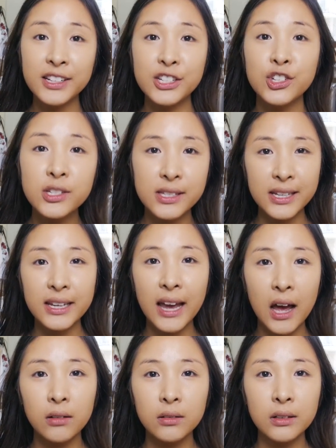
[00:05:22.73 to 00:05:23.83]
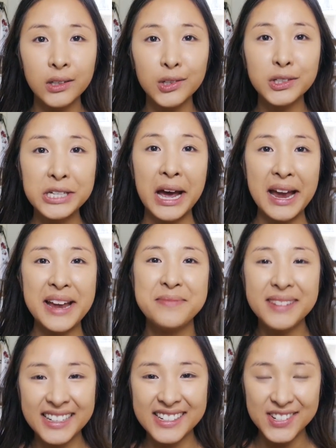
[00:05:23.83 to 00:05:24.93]
Did you see how little
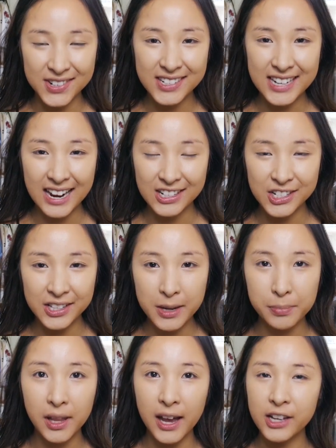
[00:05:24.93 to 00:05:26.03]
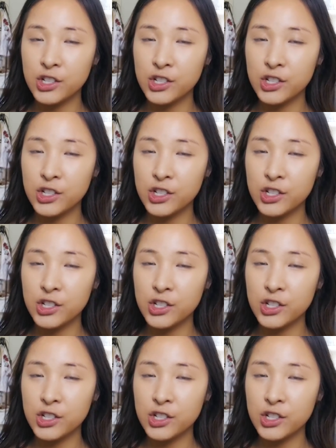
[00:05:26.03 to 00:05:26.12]
time it took to actually apply?